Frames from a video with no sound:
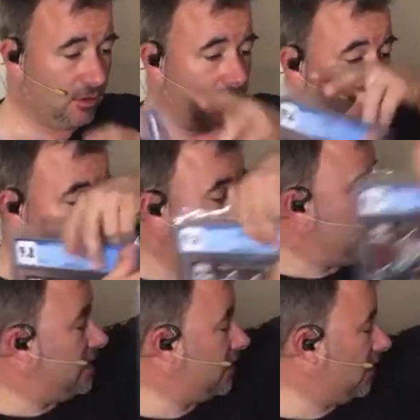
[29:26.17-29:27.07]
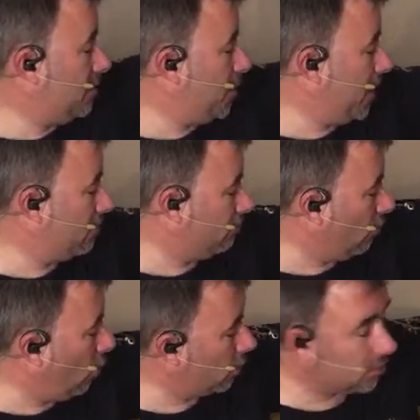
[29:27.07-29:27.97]
like a decently big
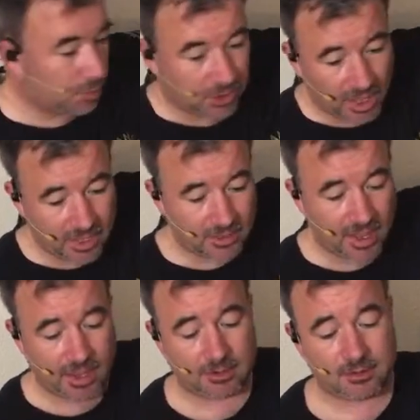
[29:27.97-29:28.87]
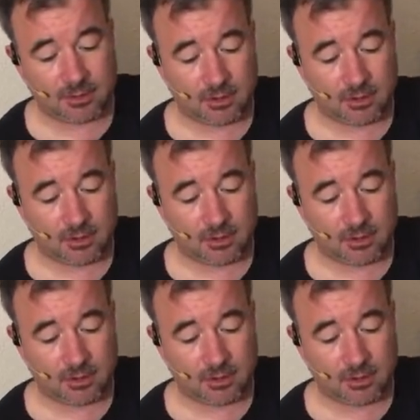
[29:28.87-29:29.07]
role to play in that.